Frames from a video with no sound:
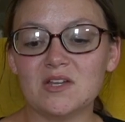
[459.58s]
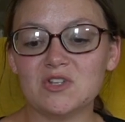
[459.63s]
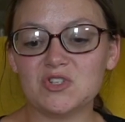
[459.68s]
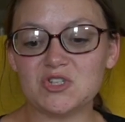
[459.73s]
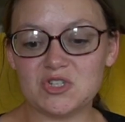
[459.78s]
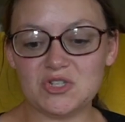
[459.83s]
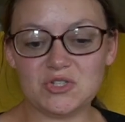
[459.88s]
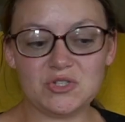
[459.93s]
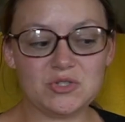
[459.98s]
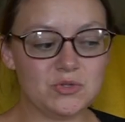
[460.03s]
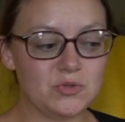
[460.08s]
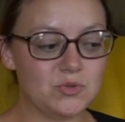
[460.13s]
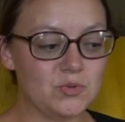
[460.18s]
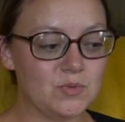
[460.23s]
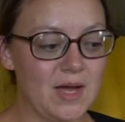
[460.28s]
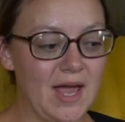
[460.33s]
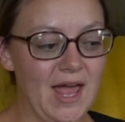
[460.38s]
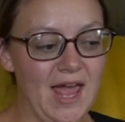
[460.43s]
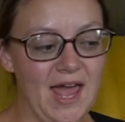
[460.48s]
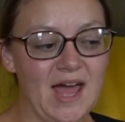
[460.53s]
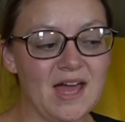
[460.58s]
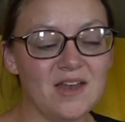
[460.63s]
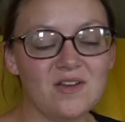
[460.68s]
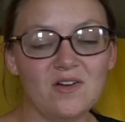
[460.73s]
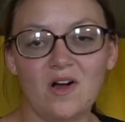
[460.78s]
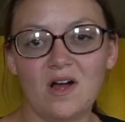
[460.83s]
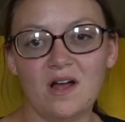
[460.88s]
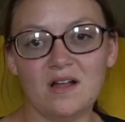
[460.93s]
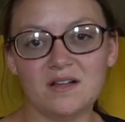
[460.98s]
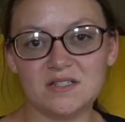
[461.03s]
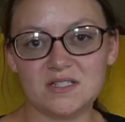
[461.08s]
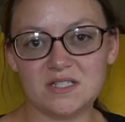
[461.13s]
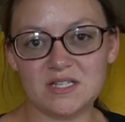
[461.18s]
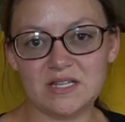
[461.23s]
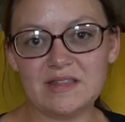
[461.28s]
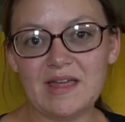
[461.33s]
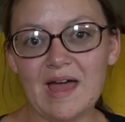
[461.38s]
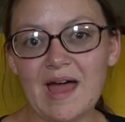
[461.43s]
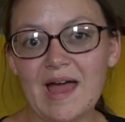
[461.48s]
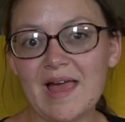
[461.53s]
to add on
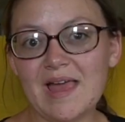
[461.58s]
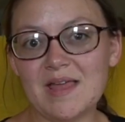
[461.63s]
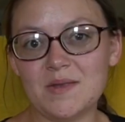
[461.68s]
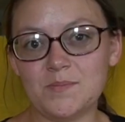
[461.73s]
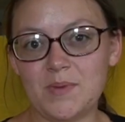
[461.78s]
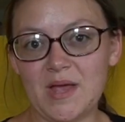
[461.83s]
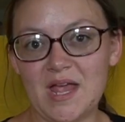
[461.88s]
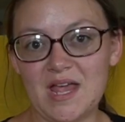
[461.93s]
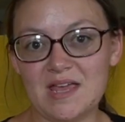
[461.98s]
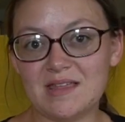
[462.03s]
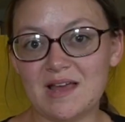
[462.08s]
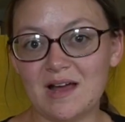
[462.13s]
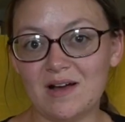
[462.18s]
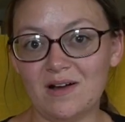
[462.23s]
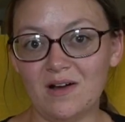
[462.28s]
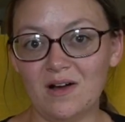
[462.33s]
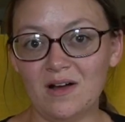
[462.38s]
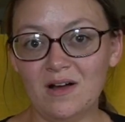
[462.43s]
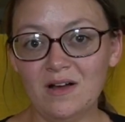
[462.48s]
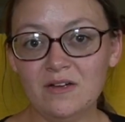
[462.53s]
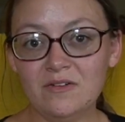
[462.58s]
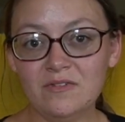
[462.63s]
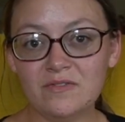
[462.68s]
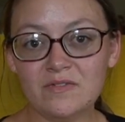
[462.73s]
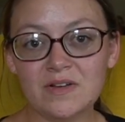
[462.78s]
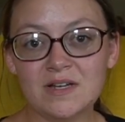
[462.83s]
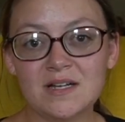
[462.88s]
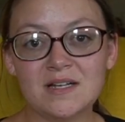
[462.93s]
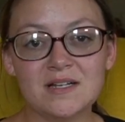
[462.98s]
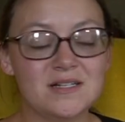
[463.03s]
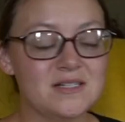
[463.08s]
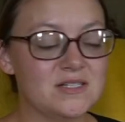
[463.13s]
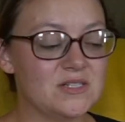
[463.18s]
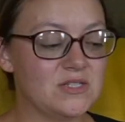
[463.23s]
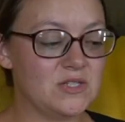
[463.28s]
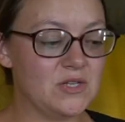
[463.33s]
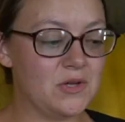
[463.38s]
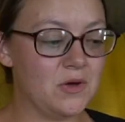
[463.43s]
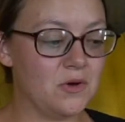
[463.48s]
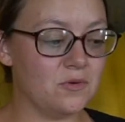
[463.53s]
to that and pay that off.
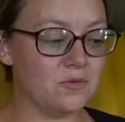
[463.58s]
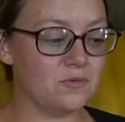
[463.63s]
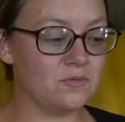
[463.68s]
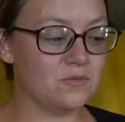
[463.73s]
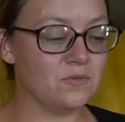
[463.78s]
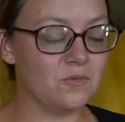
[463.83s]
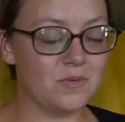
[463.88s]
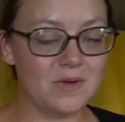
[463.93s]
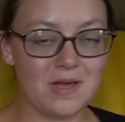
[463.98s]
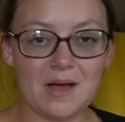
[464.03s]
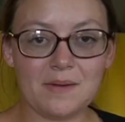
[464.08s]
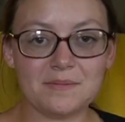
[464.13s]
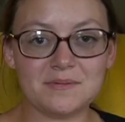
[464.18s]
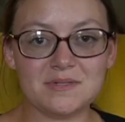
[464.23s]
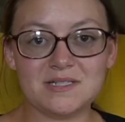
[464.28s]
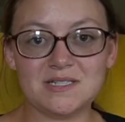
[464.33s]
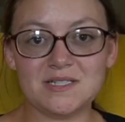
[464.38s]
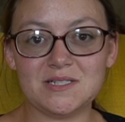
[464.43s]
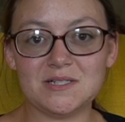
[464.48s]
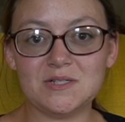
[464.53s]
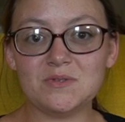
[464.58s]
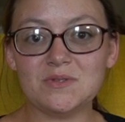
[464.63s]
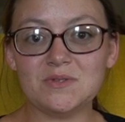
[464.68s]
So we opted to do